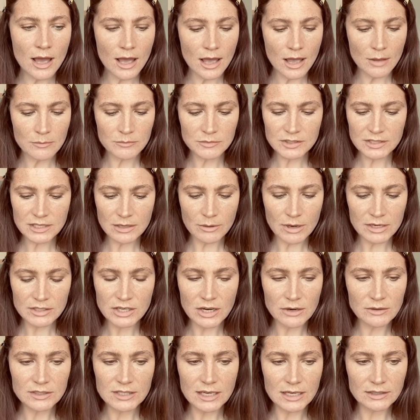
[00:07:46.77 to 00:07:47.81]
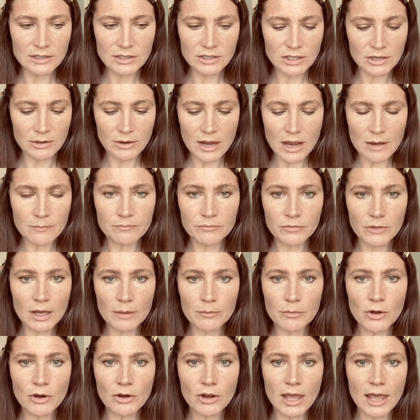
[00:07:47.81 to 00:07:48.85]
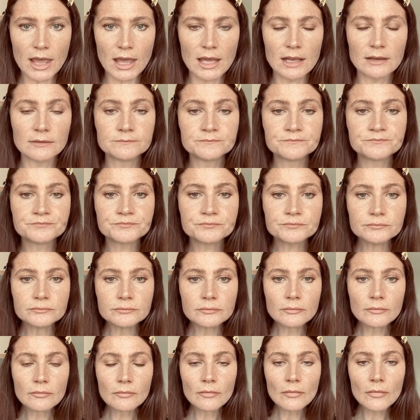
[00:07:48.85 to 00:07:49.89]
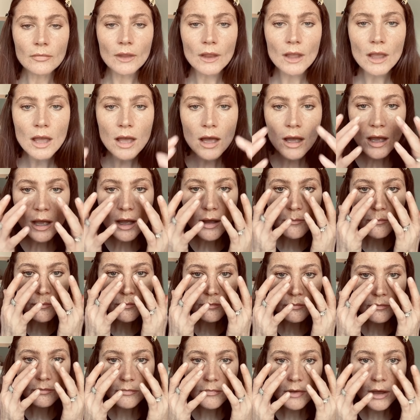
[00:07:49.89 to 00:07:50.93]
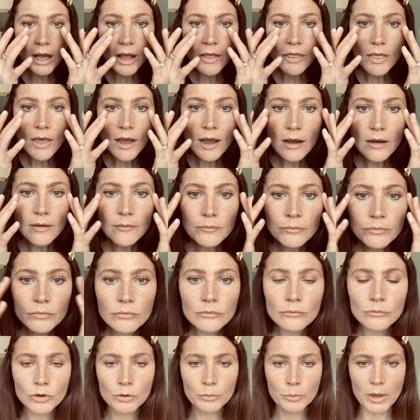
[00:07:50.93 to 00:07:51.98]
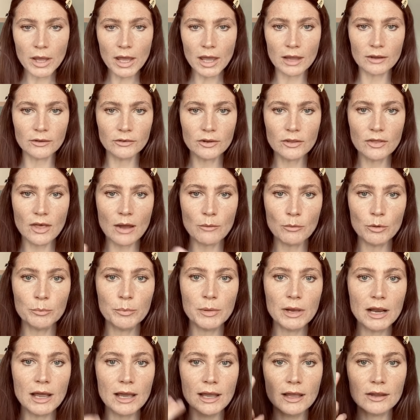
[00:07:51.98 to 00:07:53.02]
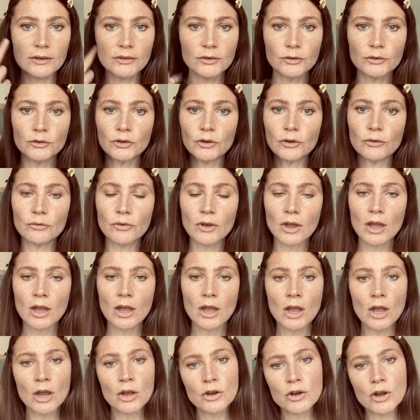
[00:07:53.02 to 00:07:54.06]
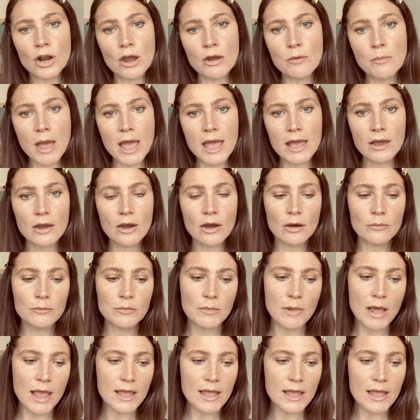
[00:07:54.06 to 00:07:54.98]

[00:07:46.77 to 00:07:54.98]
So I don't tend to do it. I'm not keen. And that would be it. So that would be like a sort of no makeup.